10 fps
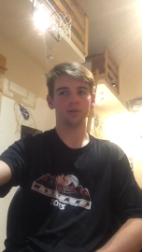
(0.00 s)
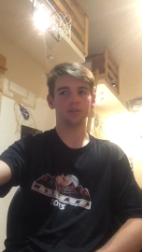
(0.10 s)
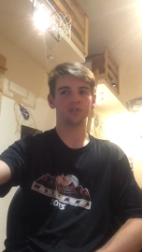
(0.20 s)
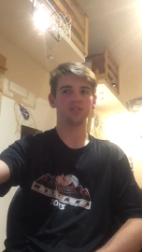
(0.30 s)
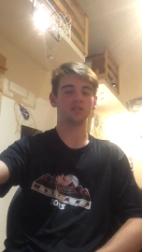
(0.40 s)

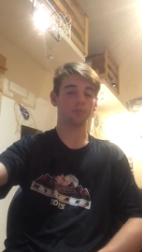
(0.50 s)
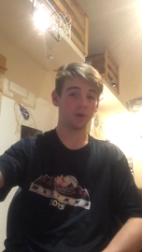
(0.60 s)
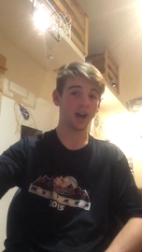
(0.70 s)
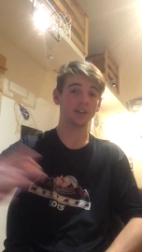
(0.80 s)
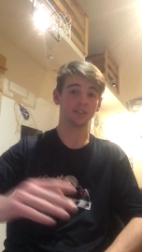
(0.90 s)
there's a
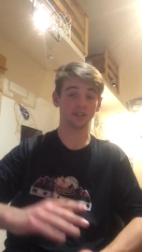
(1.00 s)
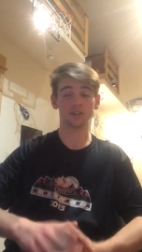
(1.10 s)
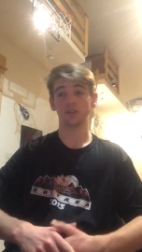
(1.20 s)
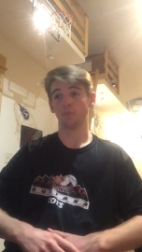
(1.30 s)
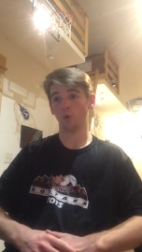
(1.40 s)
surprise and a
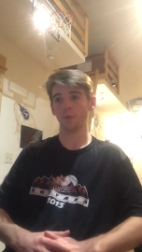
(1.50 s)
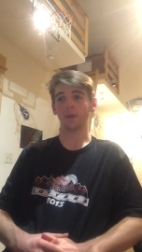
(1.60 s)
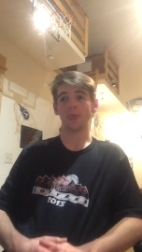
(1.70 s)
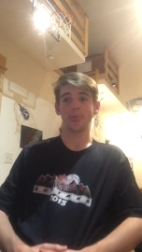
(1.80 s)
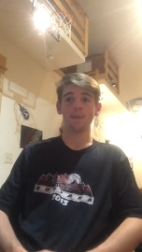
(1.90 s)

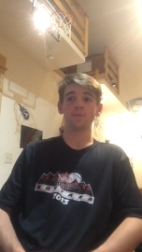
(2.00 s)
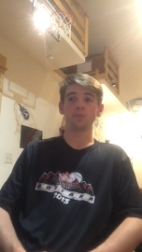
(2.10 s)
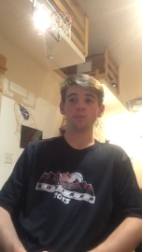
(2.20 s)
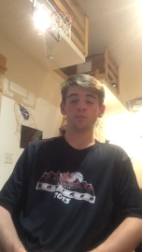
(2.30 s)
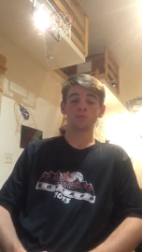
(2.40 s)
disappointment.
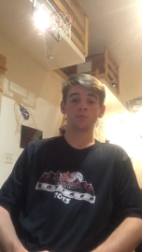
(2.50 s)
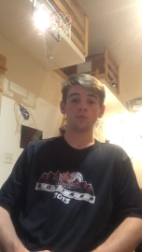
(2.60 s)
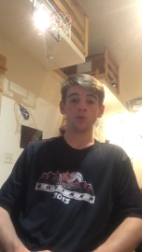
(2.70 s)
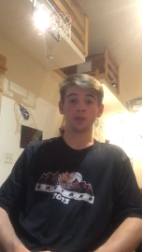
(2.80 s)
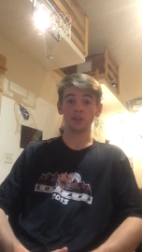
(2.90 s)

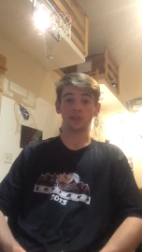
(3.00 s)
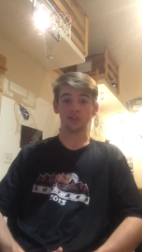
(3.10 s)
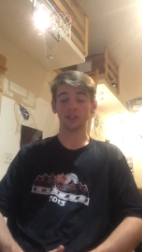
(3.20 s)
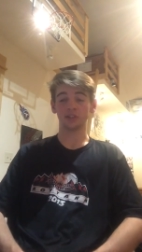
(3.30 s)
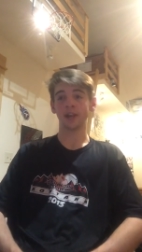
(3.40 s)
This
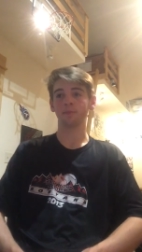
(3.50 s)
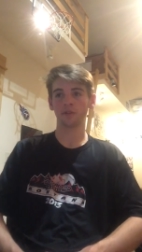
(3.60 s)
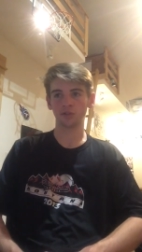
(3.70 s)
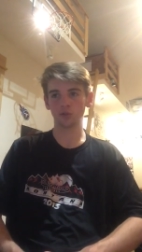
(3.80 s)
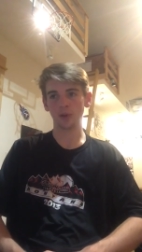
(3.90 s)
is an example
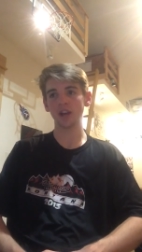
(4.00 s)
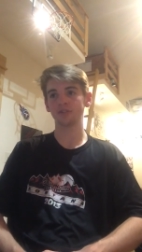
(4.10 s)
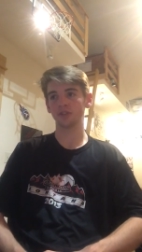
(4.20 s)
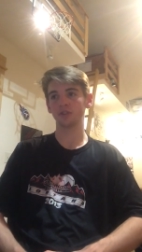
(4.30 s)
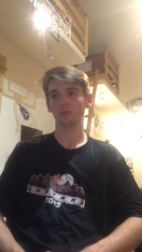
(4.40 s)
of a
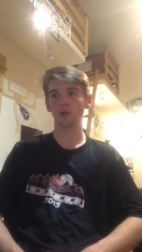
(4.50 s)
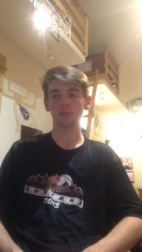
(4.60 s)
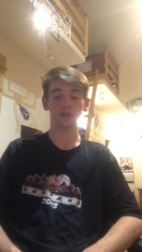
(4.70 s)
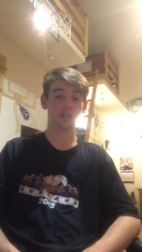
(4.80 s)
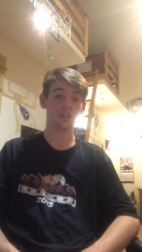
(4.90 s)
surprise and
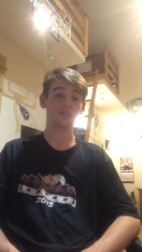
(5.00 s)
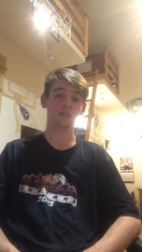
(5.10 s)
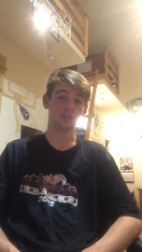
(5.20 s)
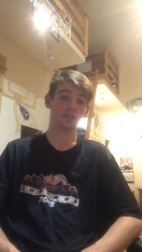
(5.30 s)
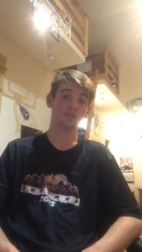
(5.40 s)
disappointment. The Kings
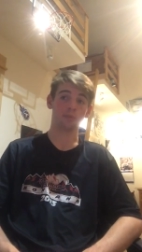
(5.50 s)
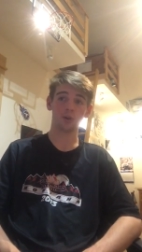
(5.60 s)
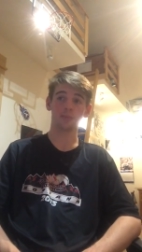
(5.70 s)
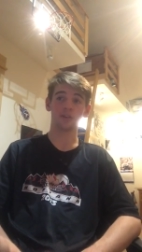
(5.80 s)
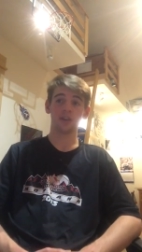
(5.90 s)
are the
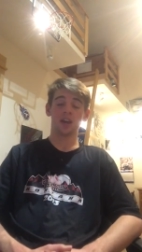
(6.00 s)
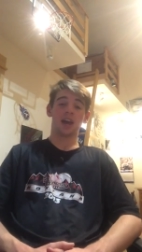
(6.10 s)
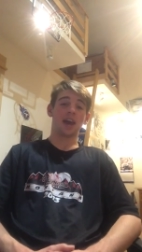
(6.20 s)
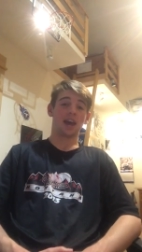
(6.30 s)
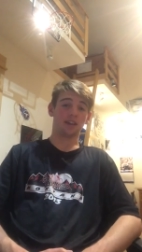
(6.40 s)
disappointment,
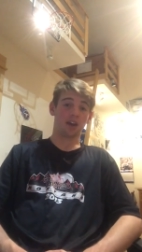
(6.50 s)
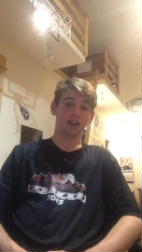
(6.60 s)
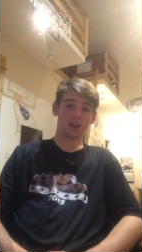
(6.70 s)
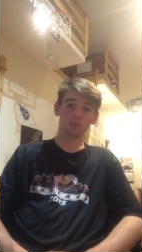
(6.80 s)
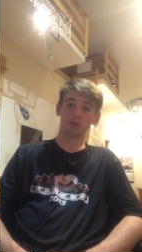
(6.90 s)
and I
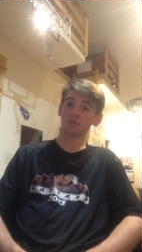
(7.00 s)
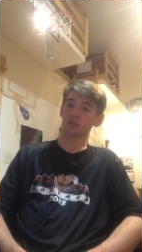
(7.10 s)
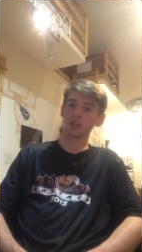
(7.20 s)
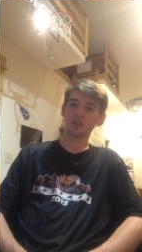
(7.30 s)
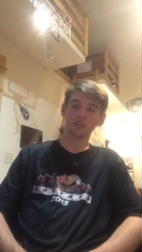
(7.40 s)
can't believe I'm
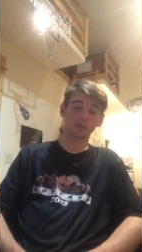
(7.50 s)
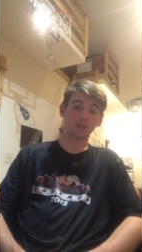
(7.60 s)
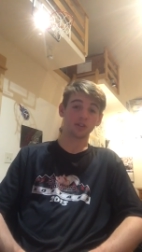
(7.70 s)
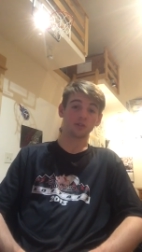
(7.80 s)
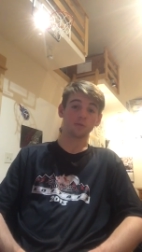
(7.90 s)
saying this,
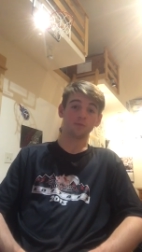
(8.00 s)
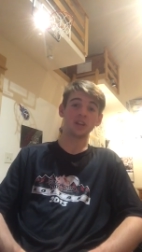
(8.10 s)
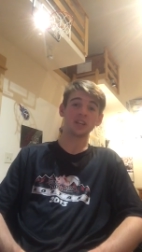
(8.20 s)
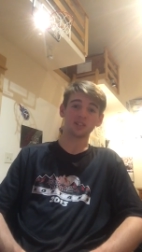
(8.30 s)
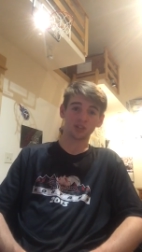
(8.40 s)
but the
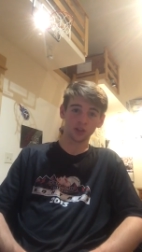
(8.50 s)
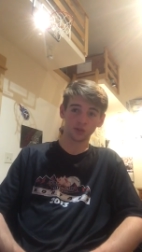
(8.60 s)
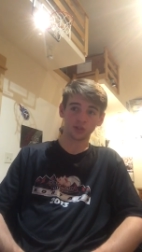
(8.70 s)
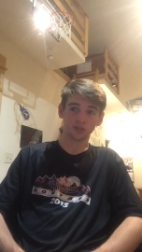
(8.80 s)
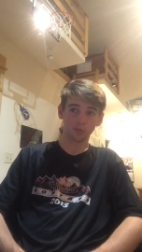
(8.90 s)
Phoenix
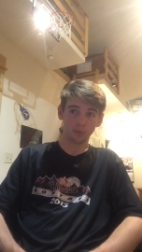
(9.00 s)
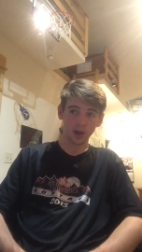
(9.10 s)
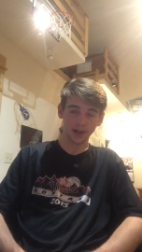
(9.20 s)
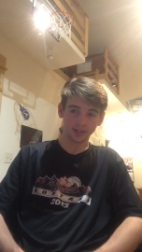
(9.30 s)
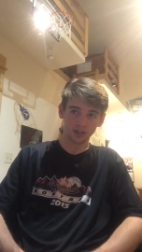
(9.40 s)
Suns are the
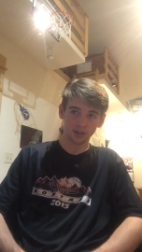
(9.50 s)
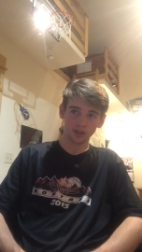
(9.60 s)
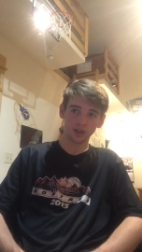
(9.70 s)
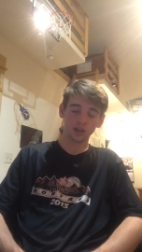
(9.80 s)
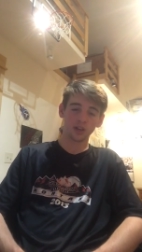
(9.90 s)
surprise.
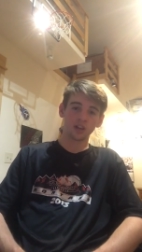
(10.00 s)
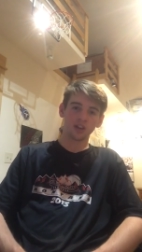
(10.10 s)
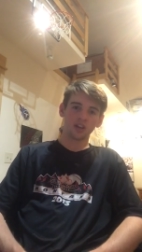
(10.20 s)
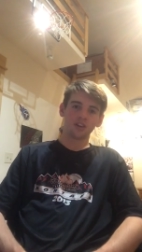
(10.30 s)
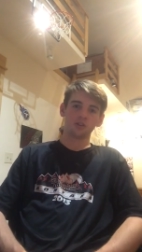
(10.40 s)

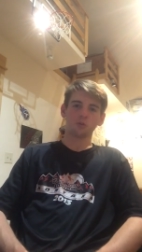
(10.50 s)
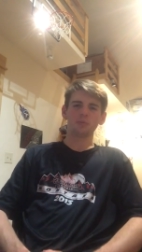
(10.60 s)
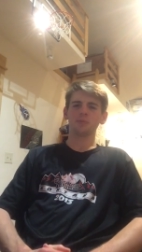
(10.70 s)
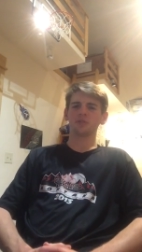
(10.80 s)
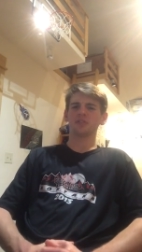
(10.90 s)

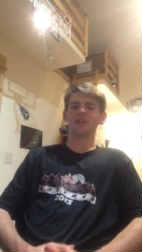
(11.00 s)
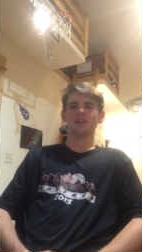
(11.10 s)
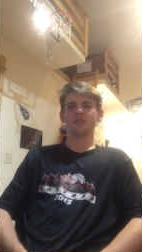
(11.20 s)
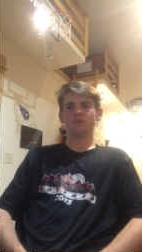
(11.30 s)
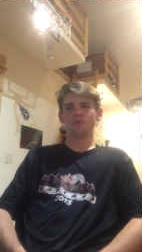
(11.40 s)
People are
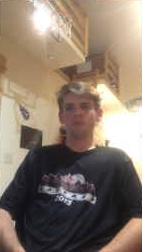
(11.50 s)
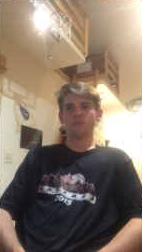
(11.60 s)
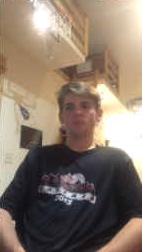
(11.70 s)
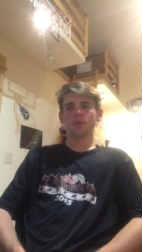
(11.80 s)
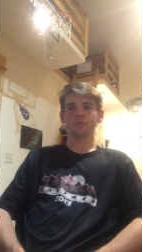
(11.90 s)
saying
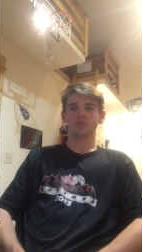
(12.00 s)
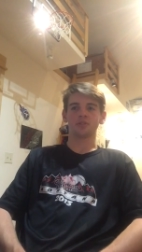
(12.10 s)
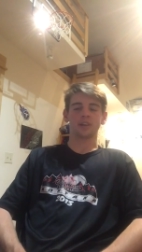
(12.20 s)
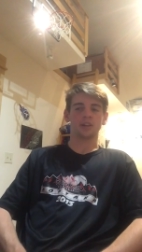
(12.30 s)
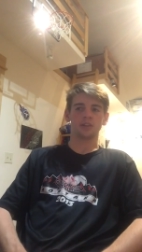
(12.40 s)

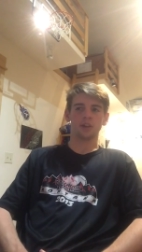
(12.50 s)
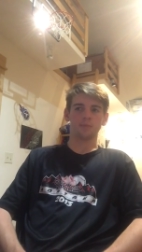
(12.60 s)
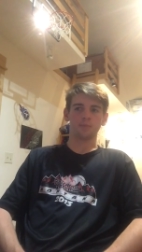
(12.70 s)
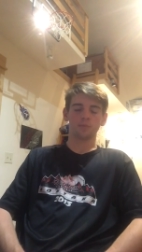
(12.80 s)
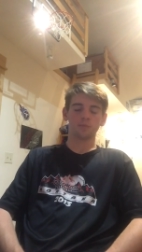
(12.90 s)

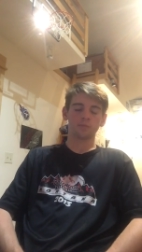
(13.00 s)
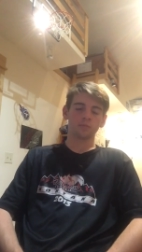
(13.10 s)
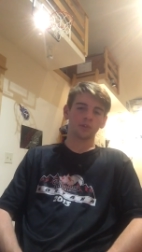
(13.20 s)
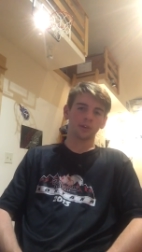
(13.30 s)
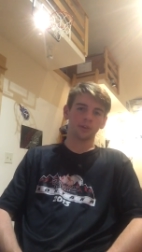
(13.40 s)
that
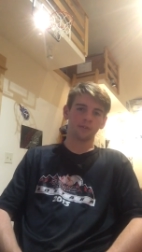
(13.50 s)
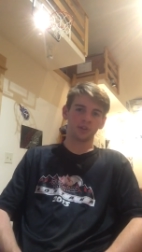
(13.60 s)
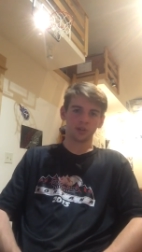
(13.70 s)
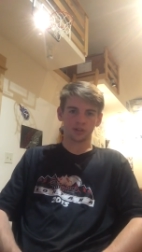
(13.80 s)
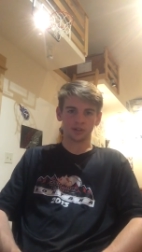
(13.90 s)
the
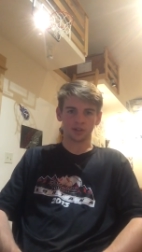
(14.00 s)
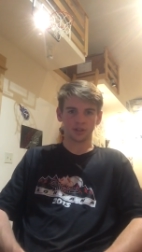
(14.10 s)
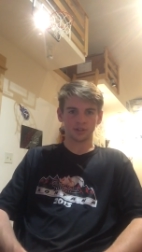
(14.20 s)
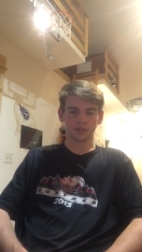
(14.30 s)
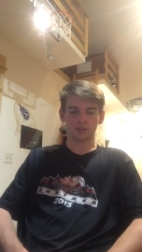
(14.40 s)
Phoenix
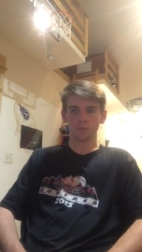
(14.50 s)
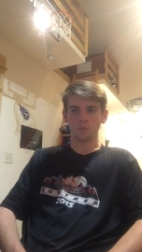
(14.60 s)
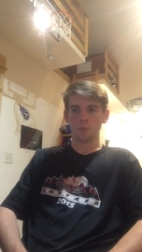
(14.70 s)
Suns,